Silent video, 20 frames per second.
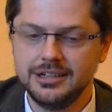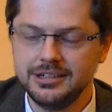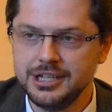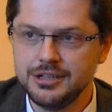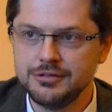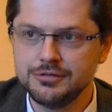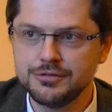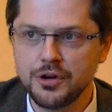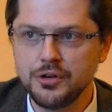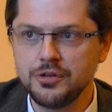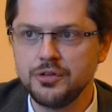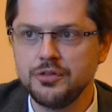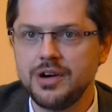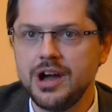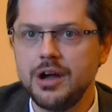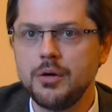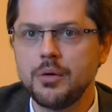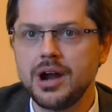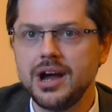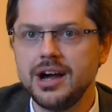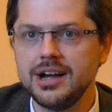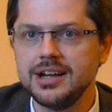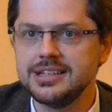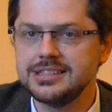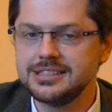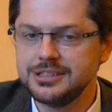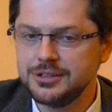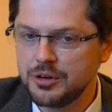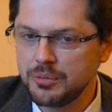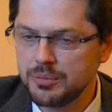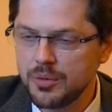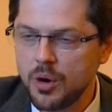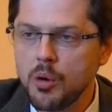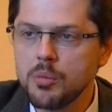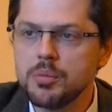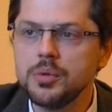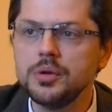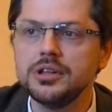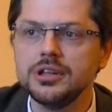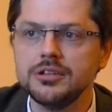in front of our eyes, Europe
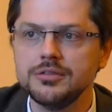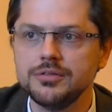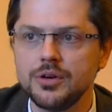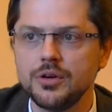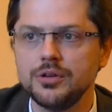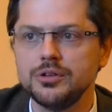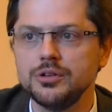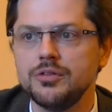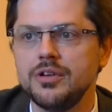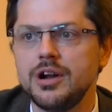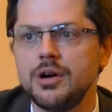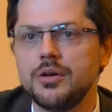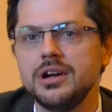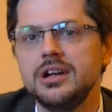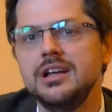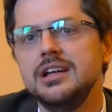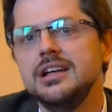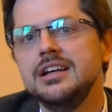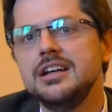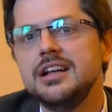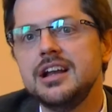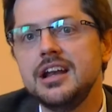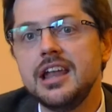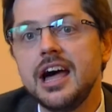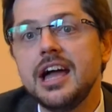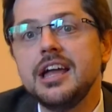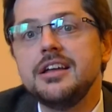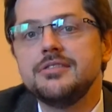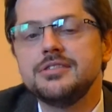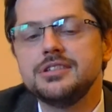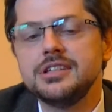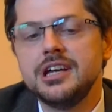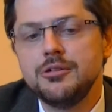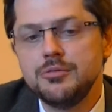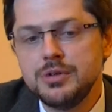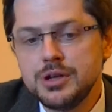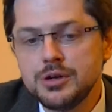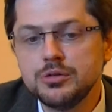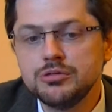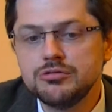opened in front of our lives,
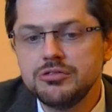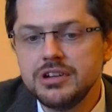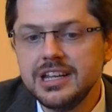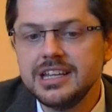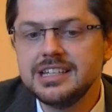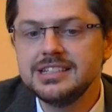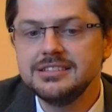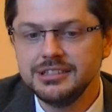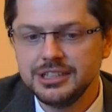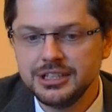and we could really,